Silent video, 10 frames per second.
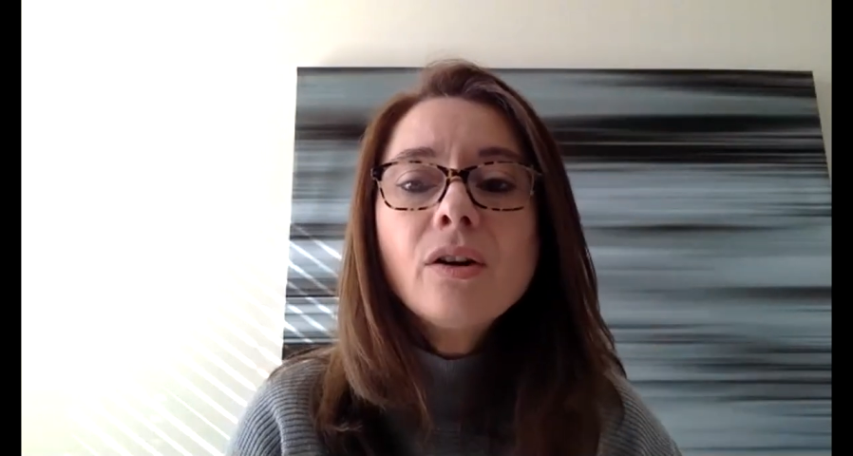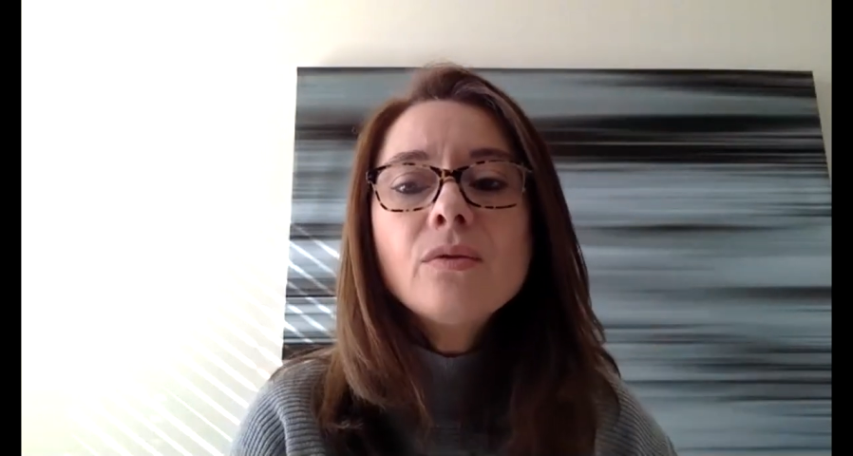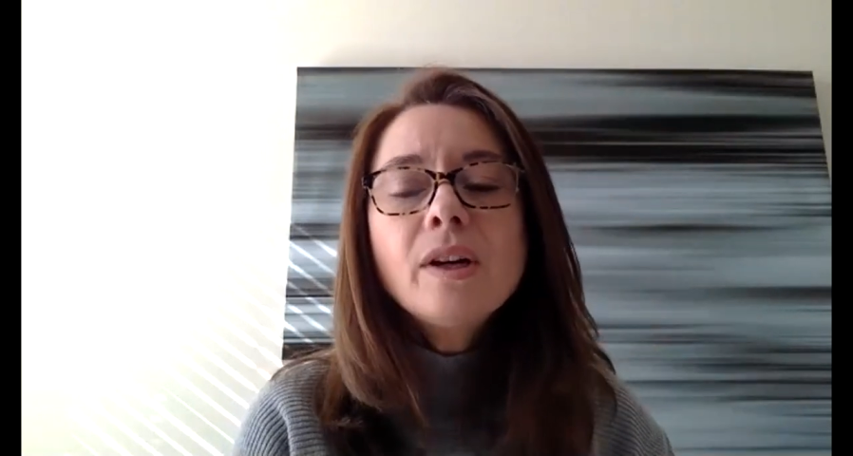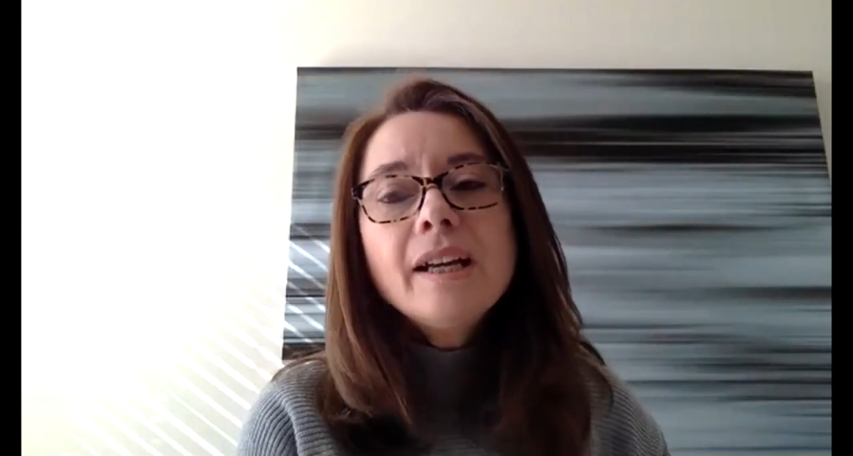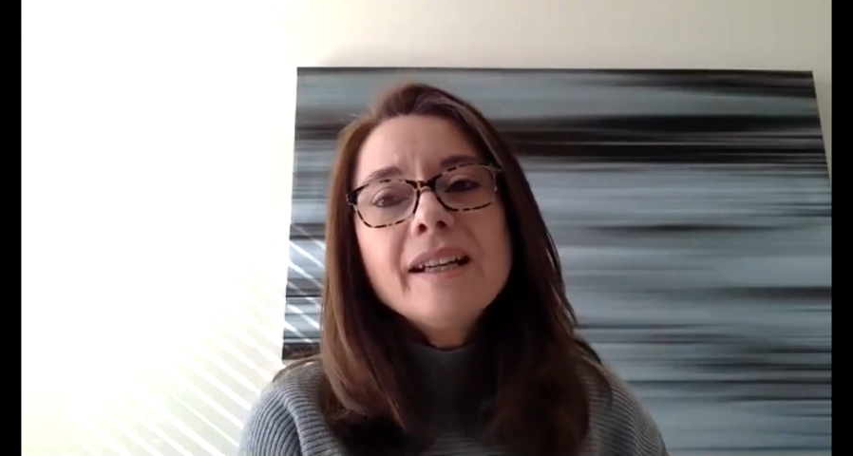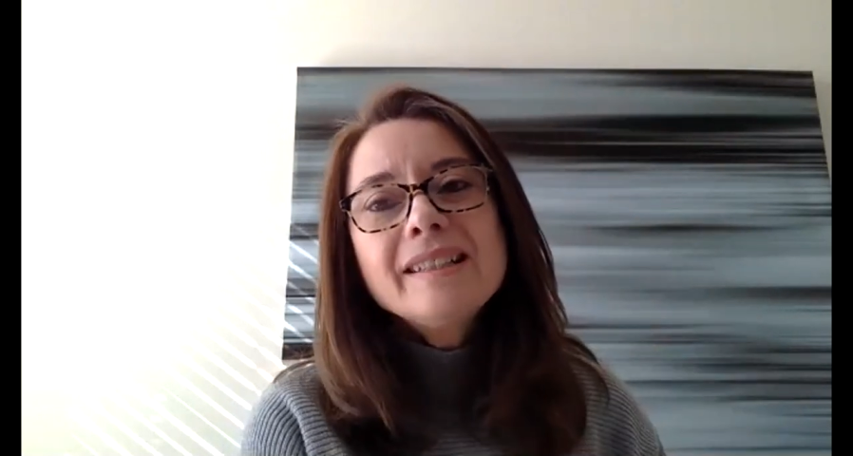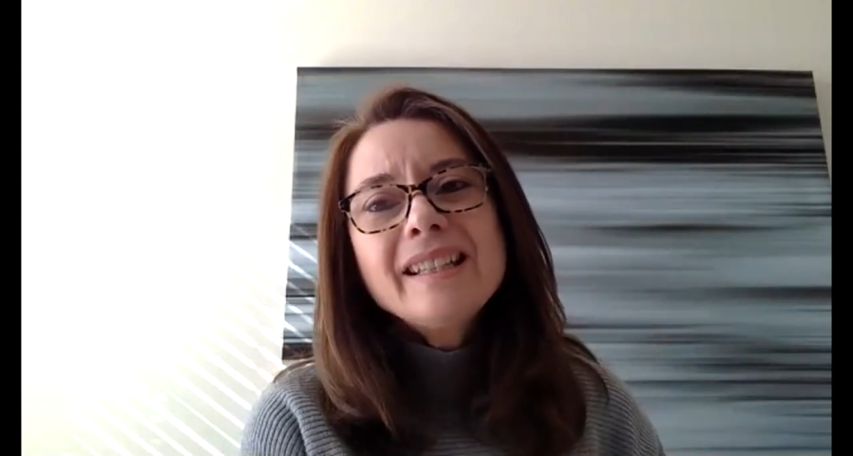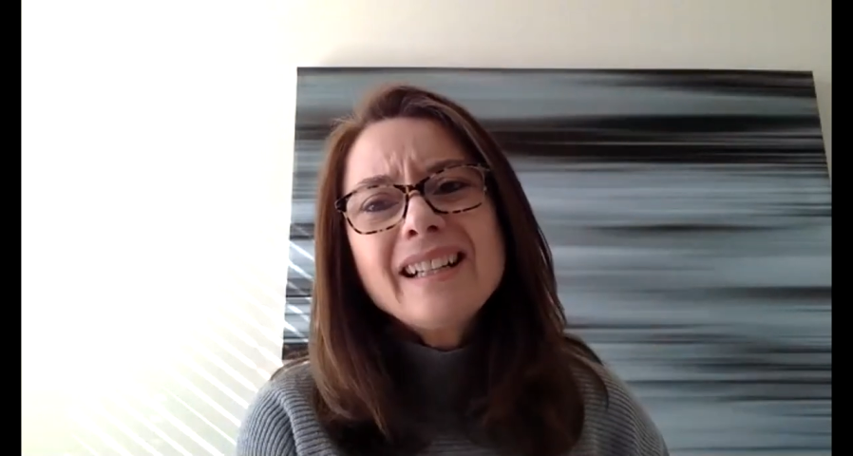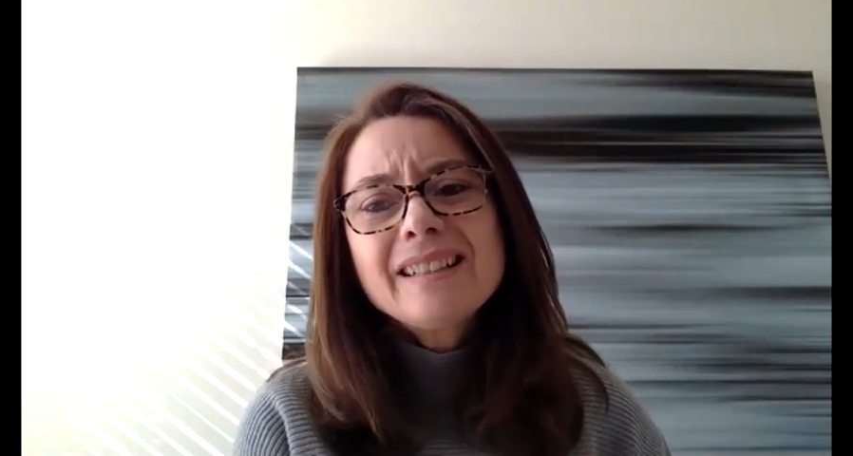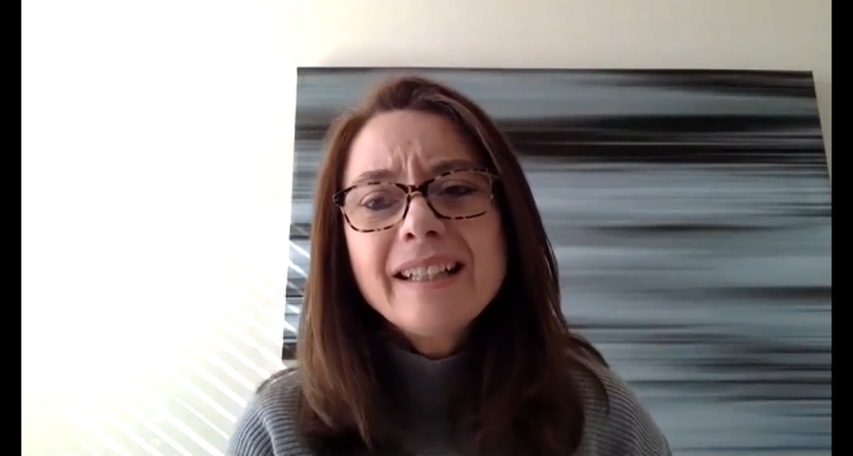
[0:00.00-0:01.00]
Oh,
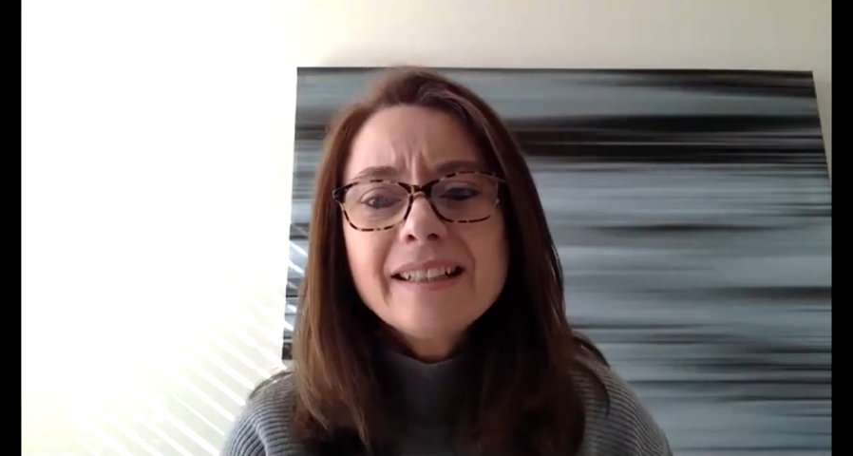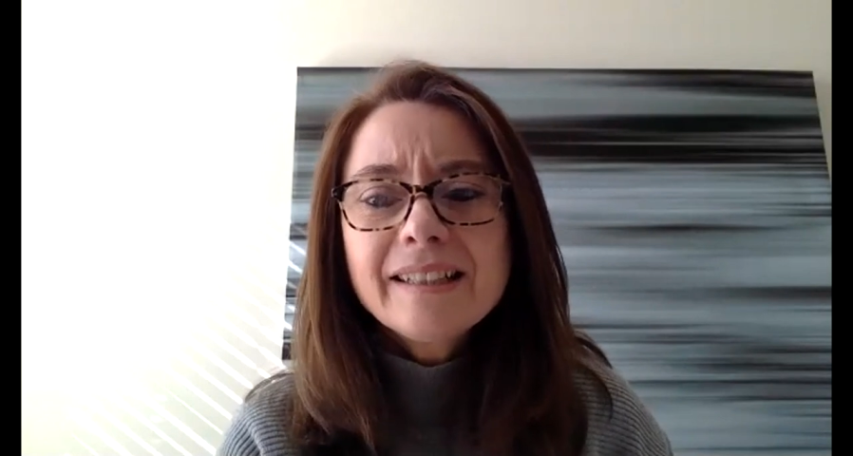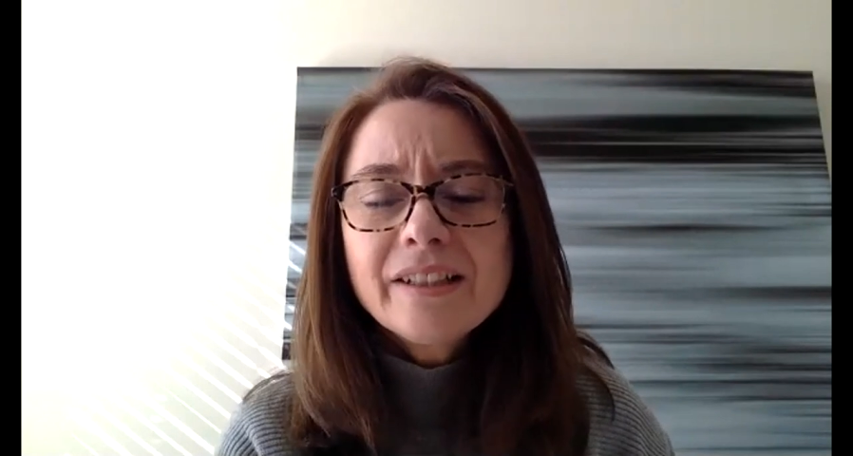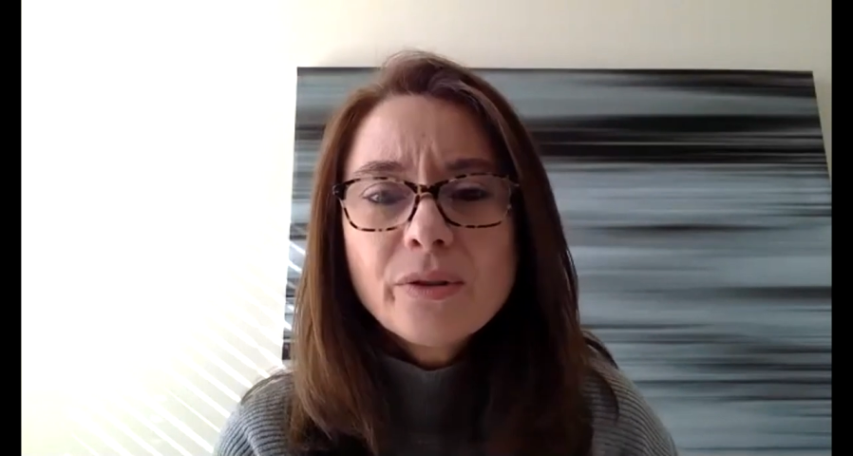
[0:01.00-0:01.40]
yeah, and